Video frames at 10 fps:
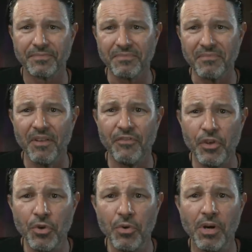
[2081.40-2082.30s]
if
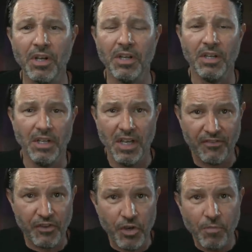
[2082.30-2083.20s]
you if
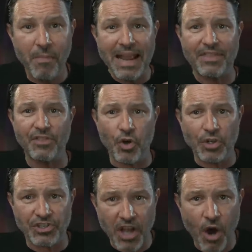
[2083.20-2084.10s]
you make
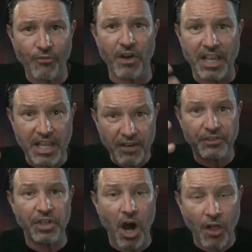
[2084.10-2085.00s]
yourself a gift
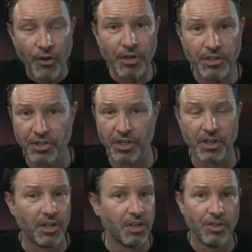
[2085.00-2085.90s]
to others
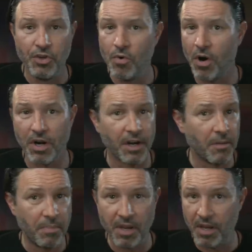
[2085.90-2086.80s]
you are going to
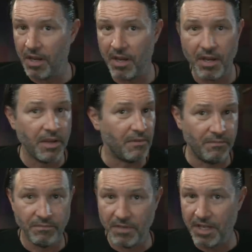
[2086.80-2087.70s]
be
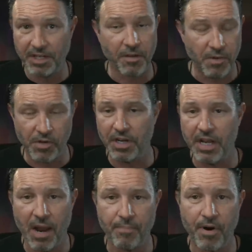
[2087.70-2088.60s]
in community.
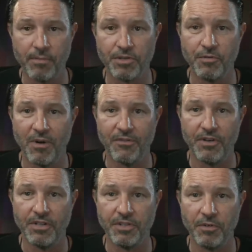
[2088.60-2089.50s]
I promise you, my
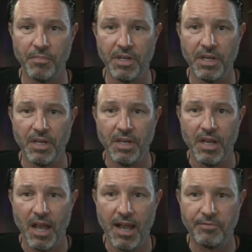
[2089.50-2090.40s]
friends, it'll be
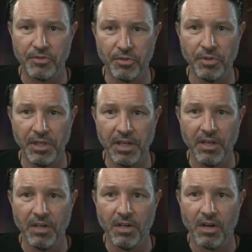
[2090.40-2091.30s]
absolutely
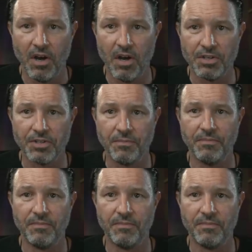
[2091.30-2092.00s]
awesome.